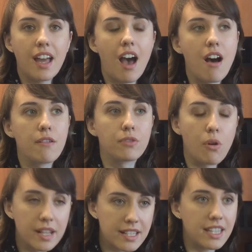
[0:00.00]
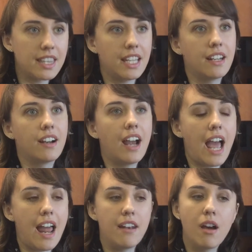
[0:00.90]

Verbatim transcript: of going to the theater and